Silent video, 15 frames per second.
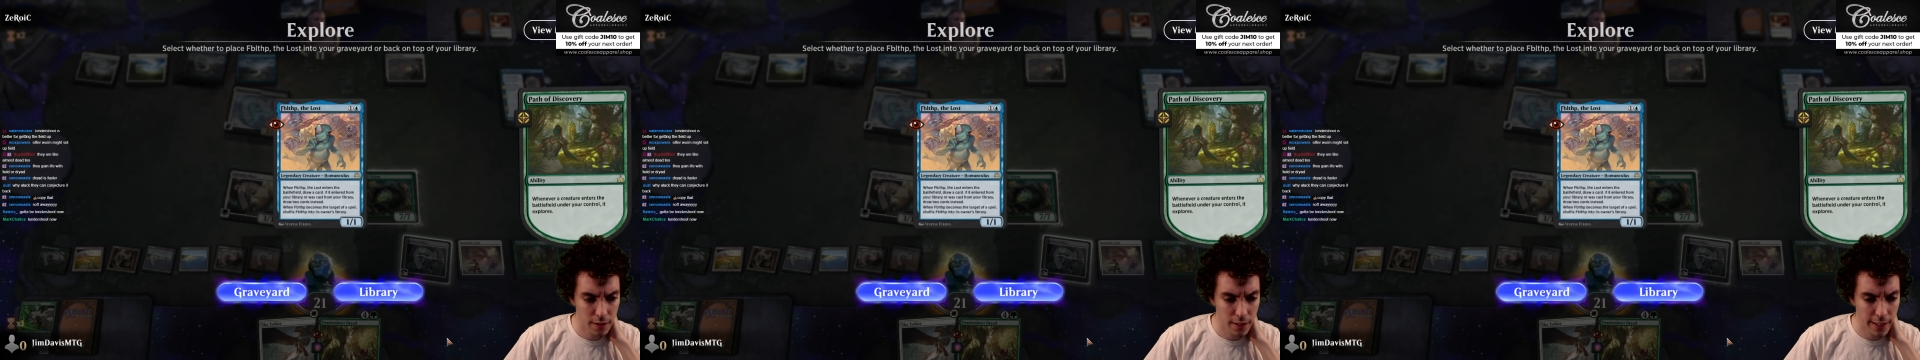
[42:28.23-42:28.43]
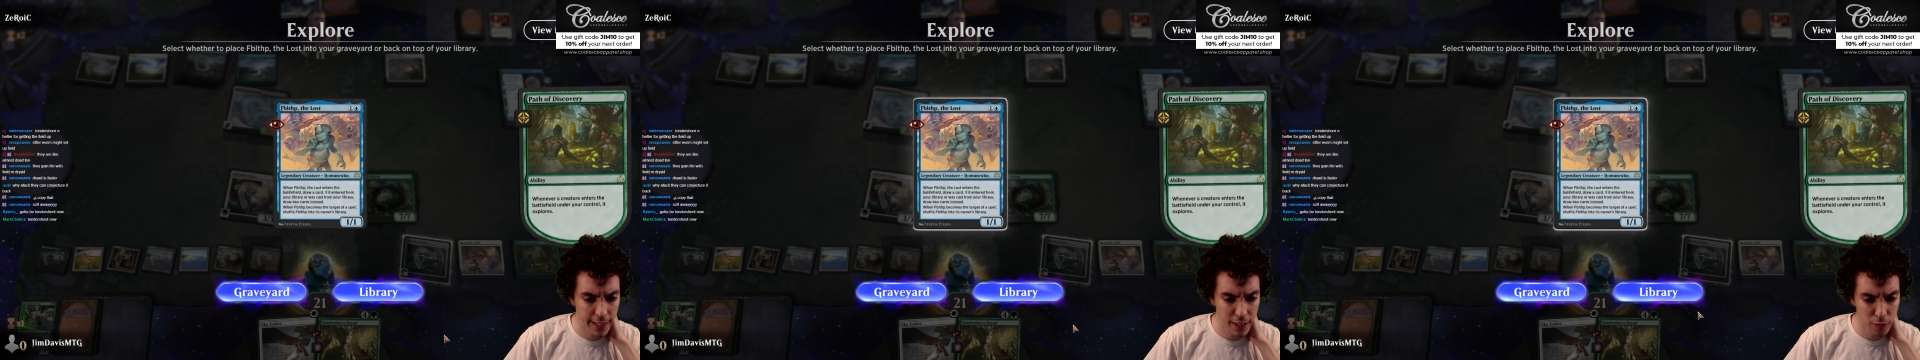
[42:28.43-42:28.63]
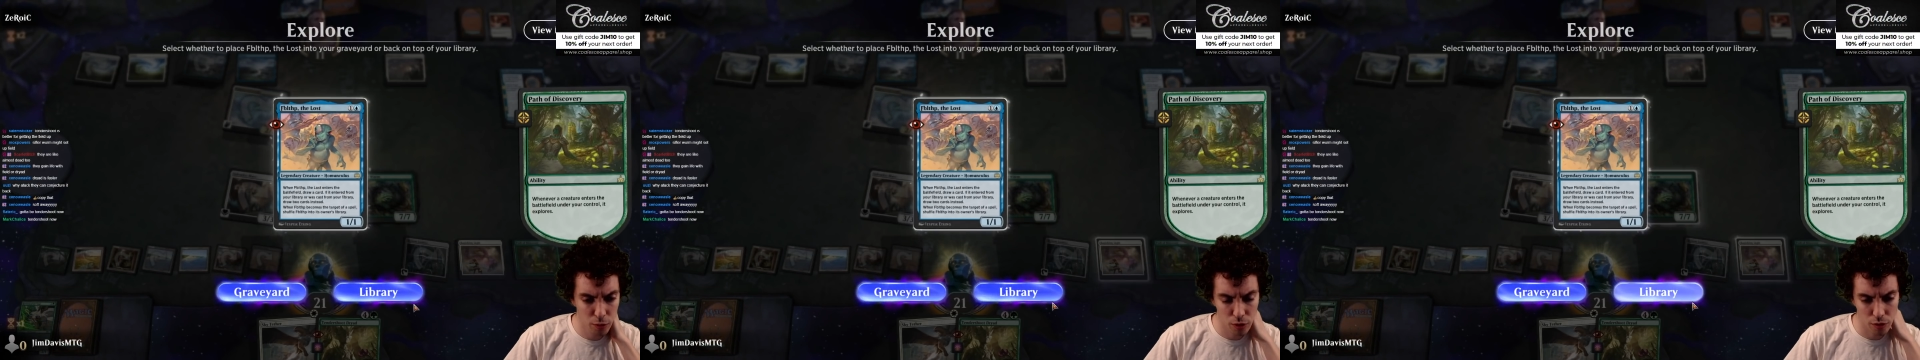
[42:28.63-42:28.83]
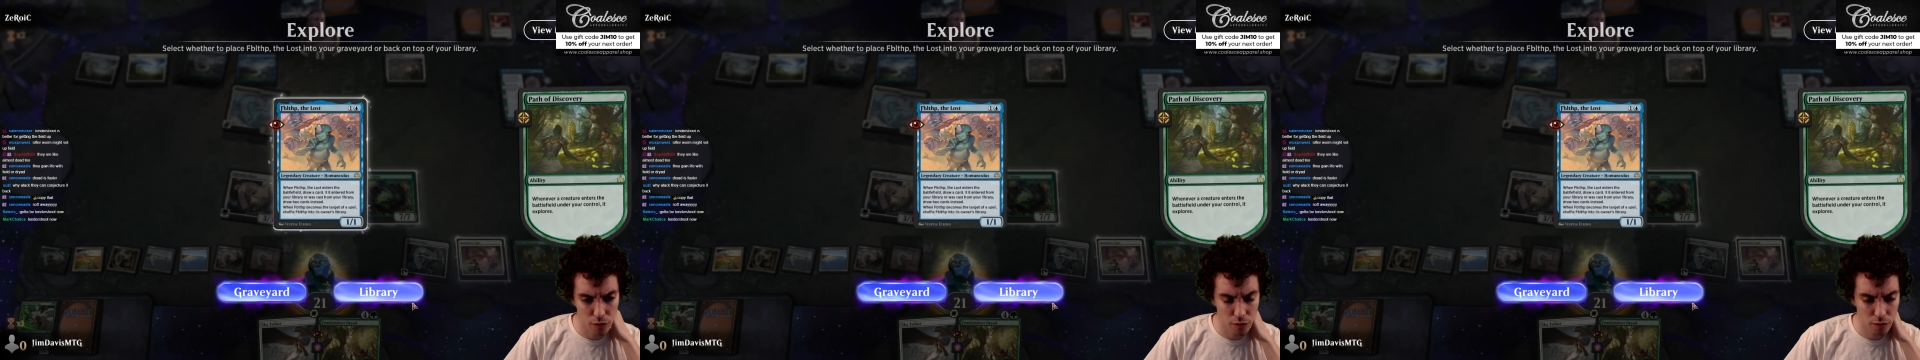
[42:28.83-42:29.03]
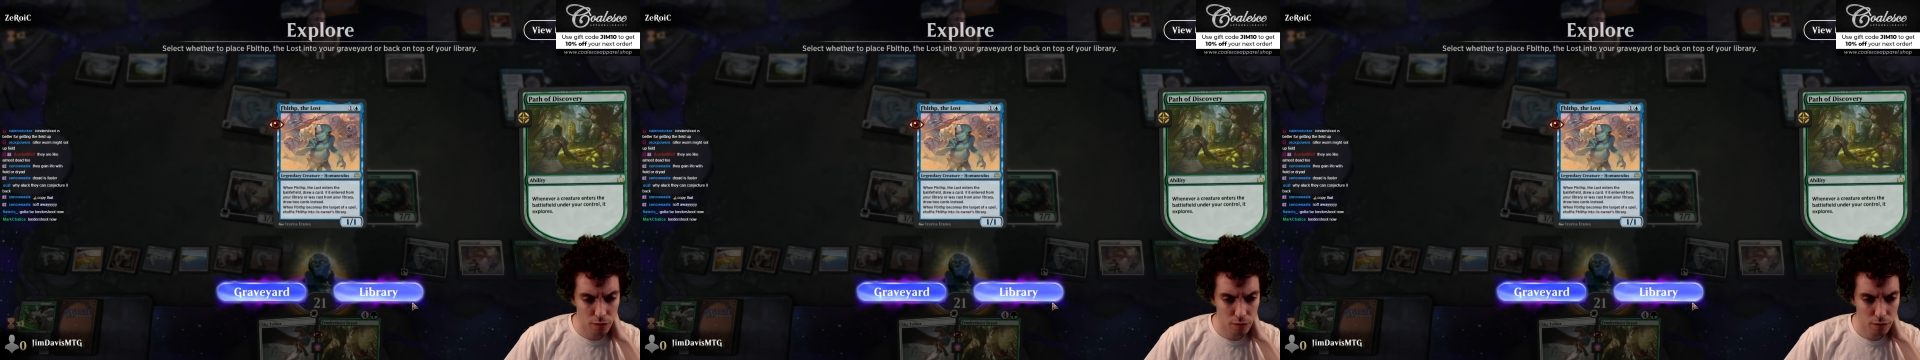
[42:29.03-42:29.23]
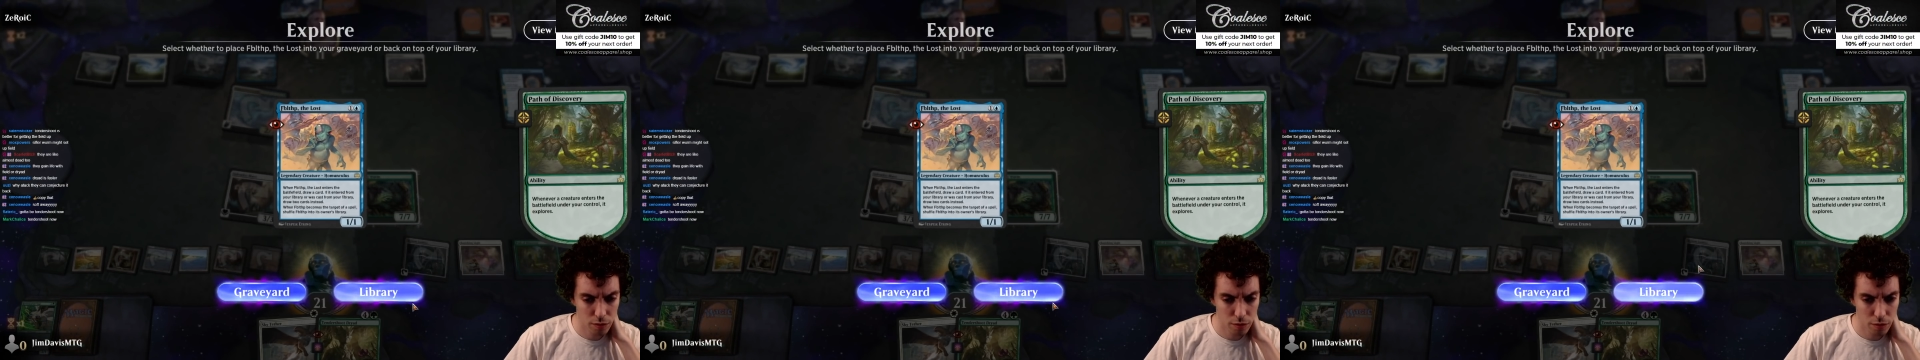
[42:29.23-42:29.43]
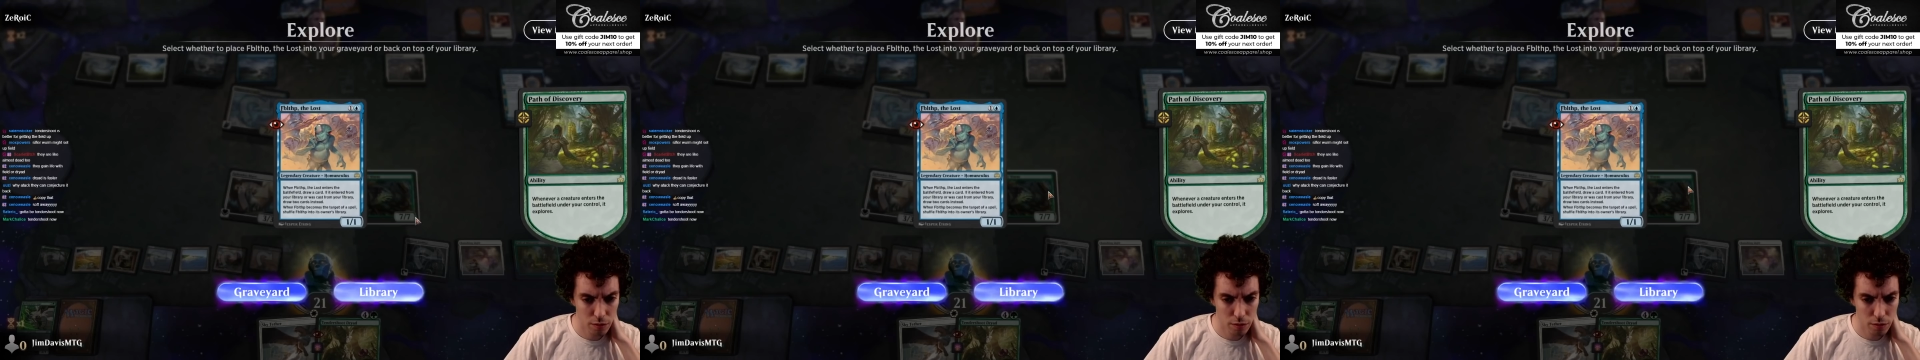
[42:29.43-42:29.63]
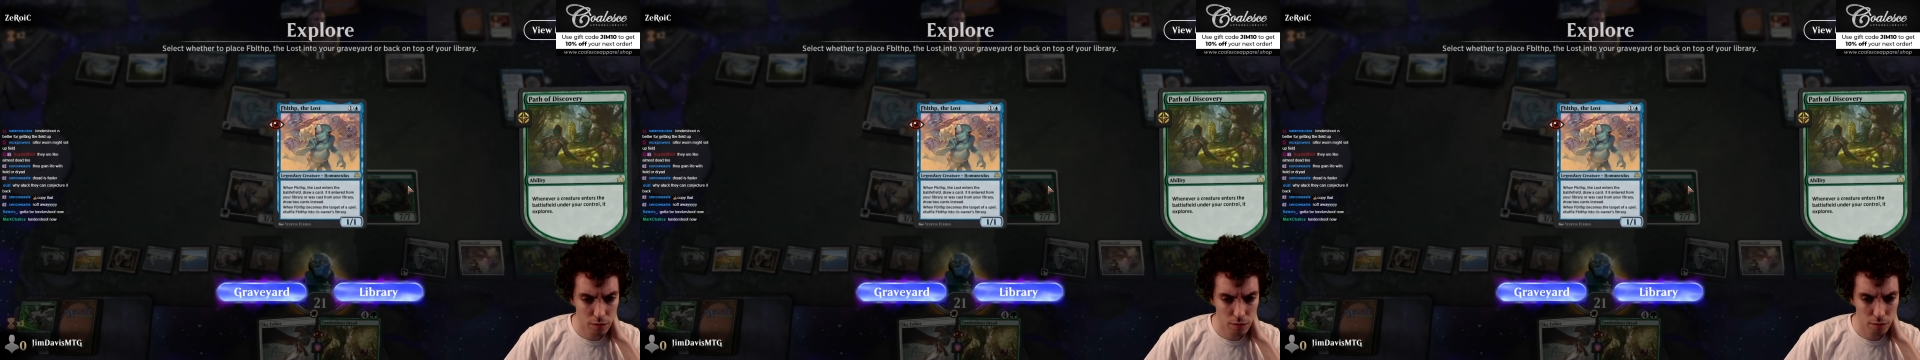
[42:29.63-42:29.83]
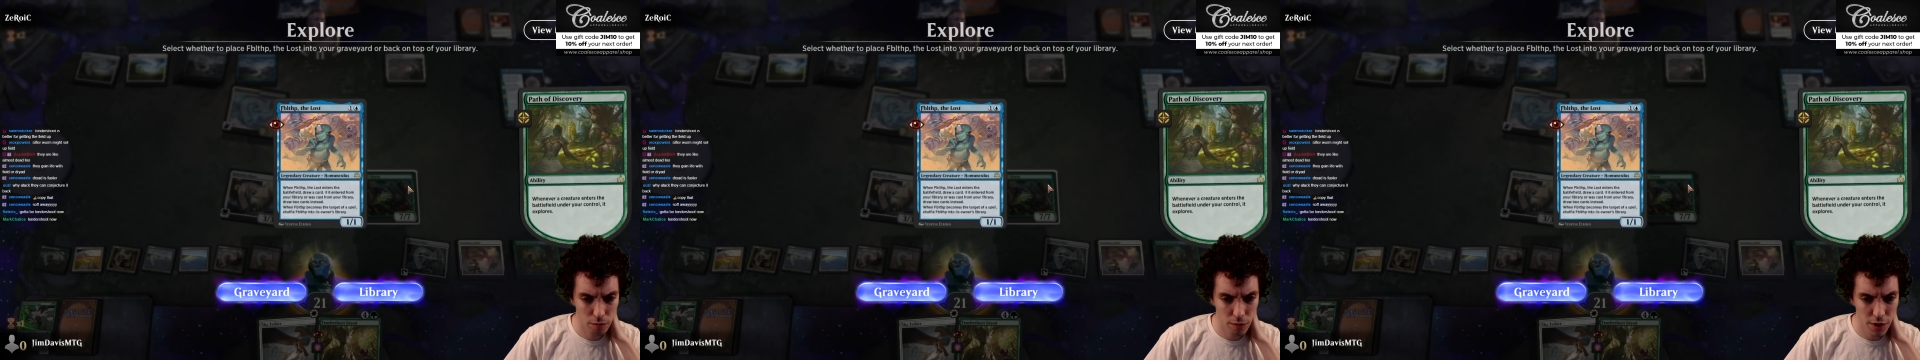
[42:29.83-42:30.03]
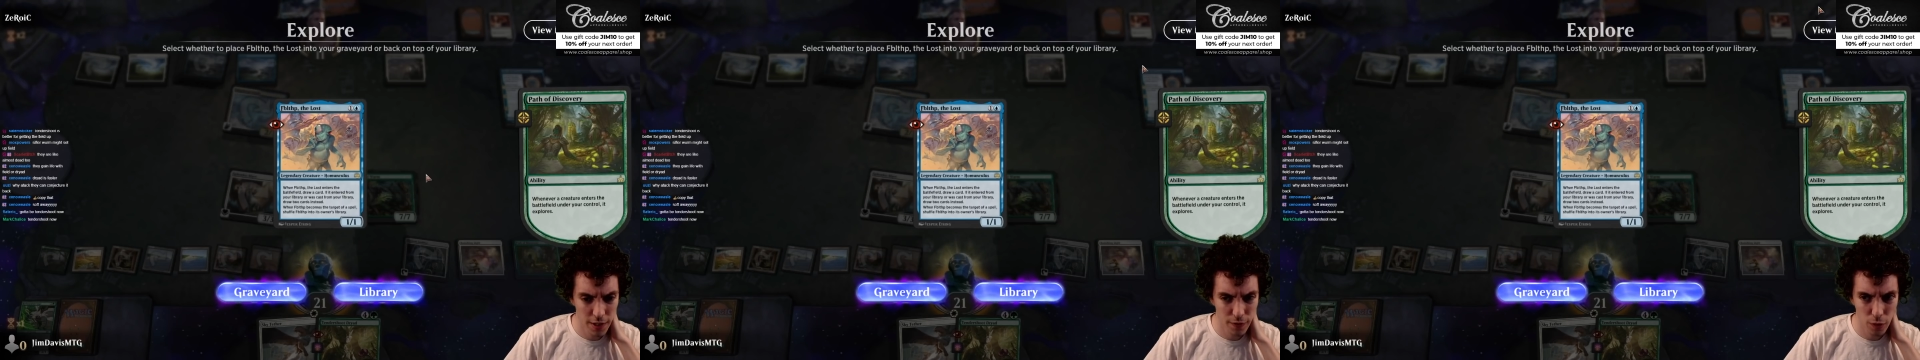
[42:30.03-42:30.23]
I guess we'll... What
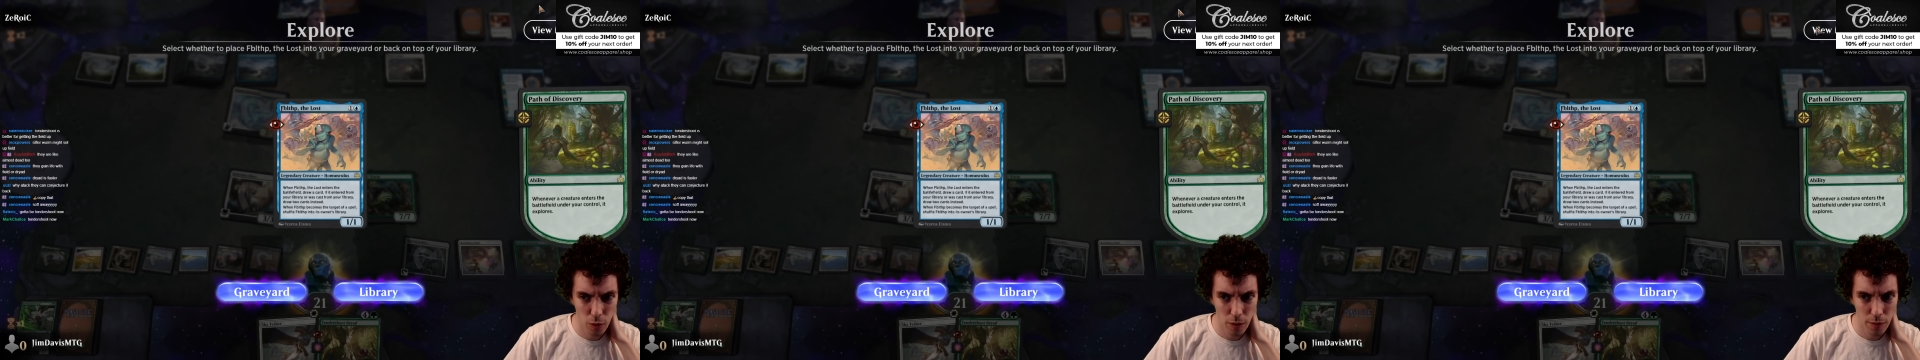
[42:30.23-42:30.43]
does Hiptoworm